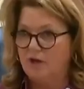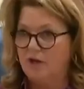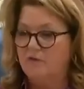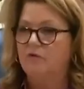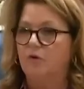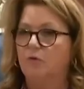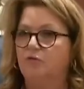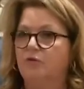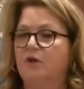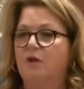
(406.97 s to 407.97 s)
on
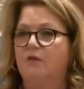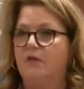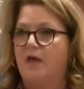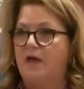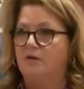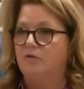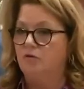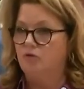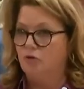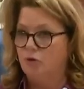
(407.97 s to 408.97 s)
headphones, that
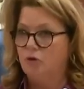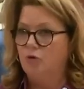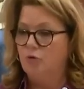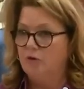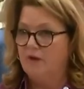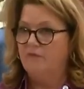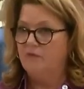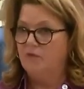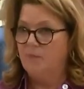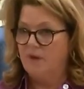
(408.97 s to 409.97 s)
the juror who left
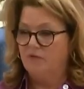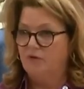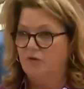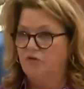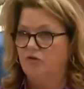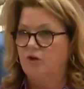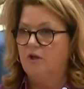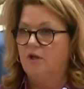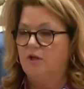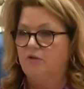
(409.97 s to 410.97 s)
the message
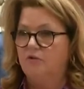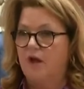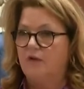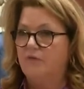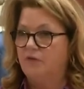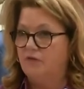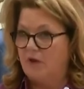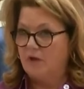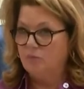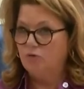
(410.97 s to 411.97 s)
is not the
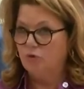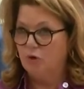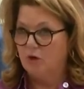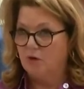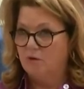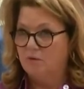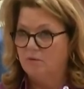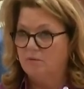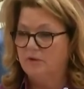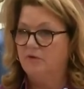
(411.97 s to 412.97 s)
same juror
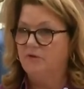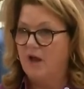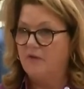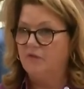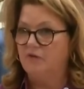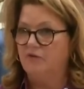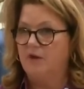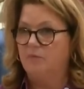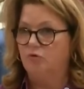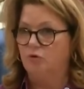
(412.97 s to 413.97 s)
is not the
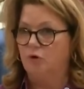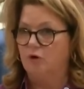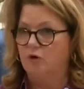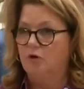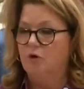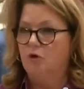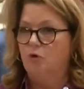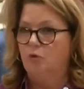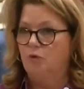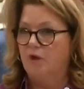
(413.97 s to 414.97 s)
same juror
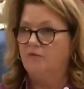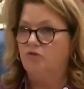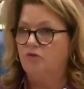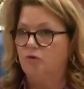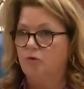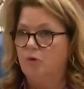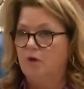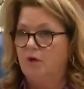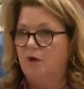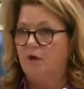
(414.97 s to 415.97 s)
who left you
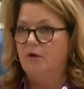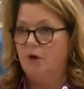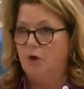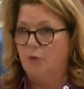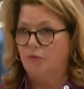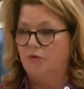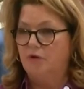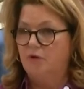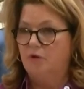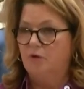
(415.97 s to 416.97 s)
a note
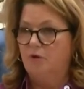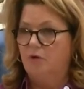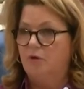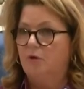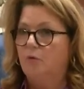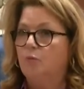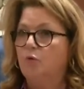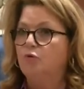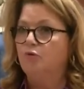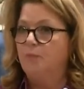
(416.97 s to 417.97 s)

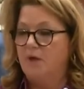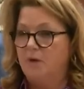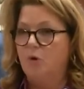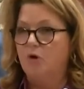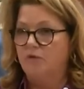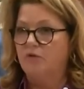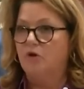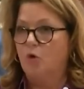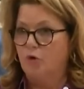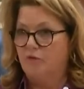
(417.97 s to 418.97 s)
which was made a part of the
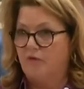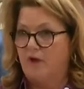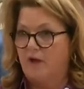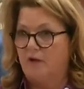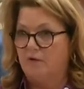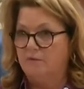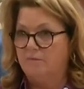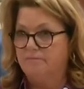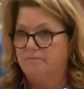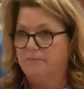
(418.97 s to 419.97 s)
court file.
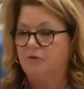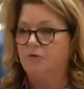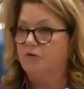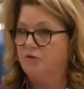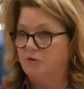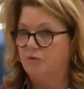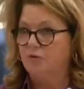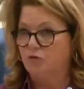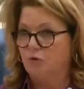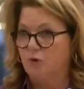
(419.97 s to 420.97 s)
It's a
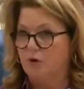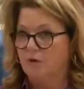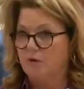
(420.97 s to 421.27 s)
different juror.